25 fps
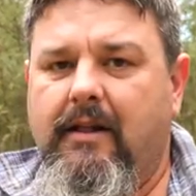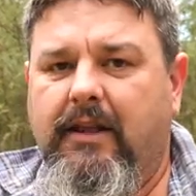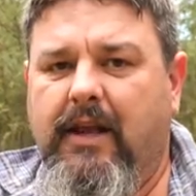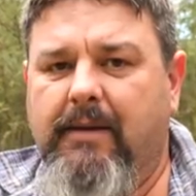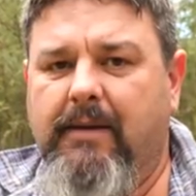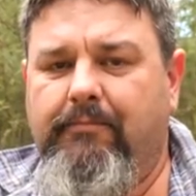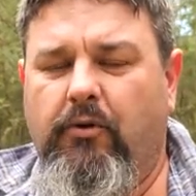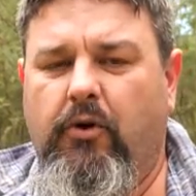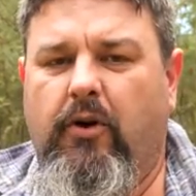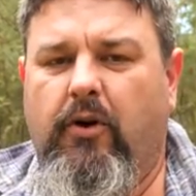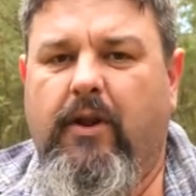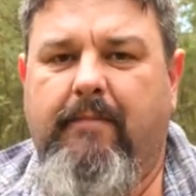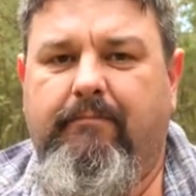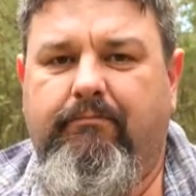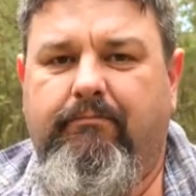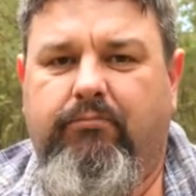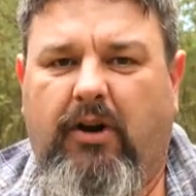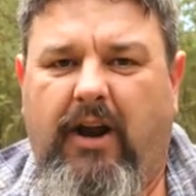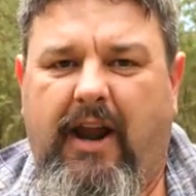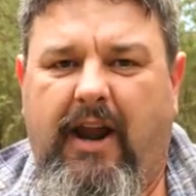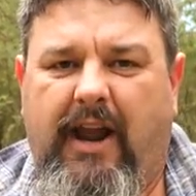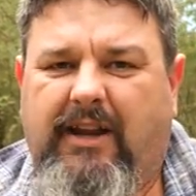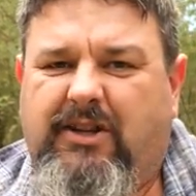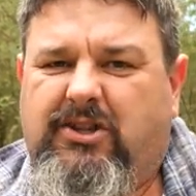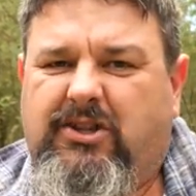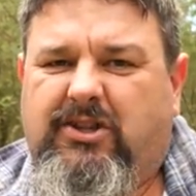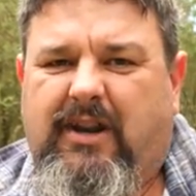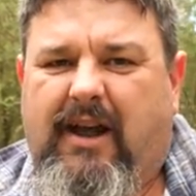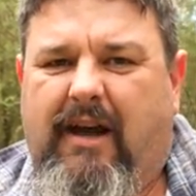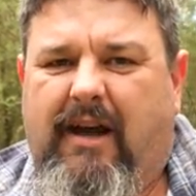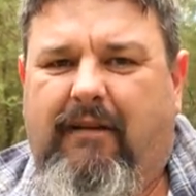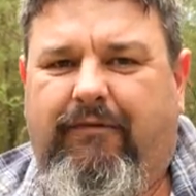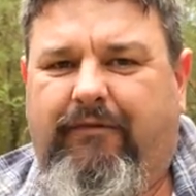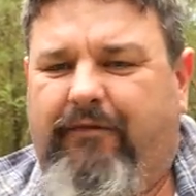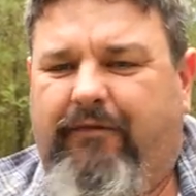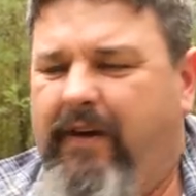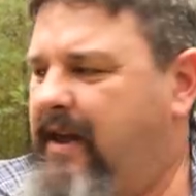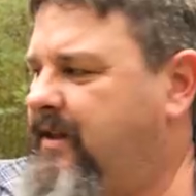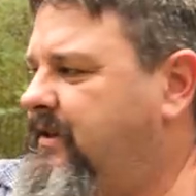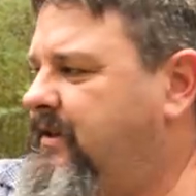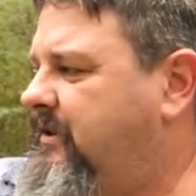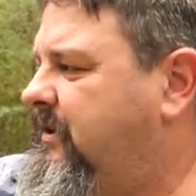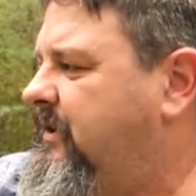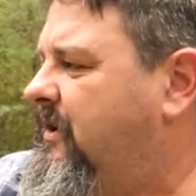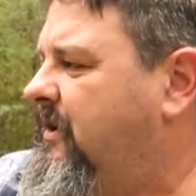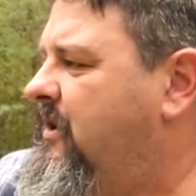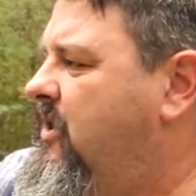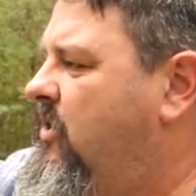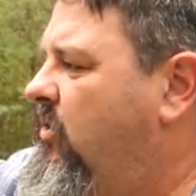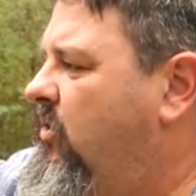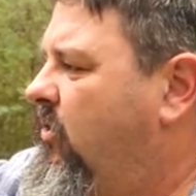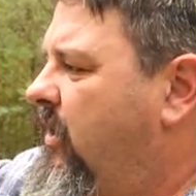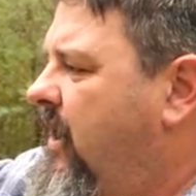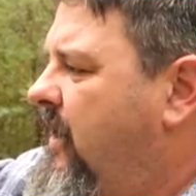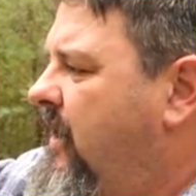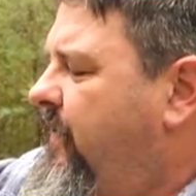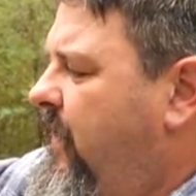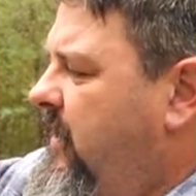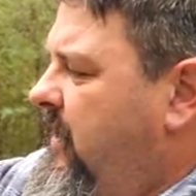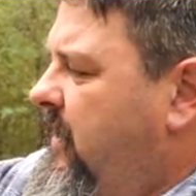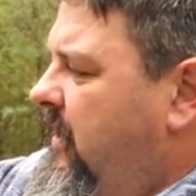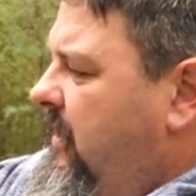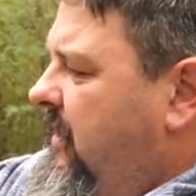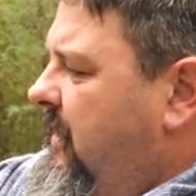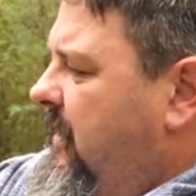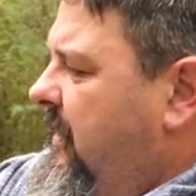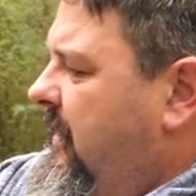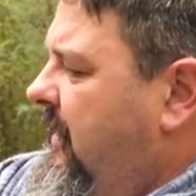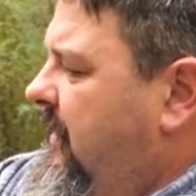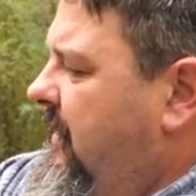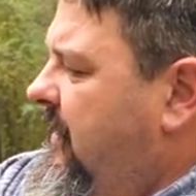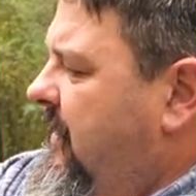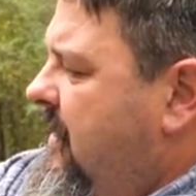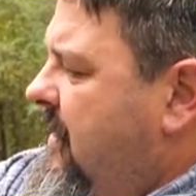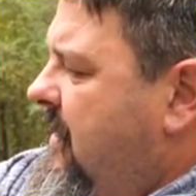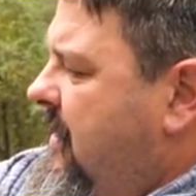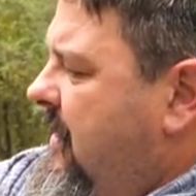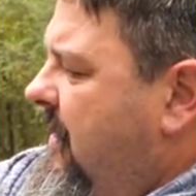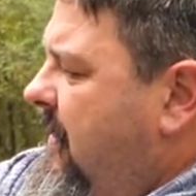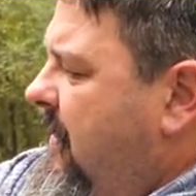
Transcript: You can put it on a branch, a fence, or anything you need.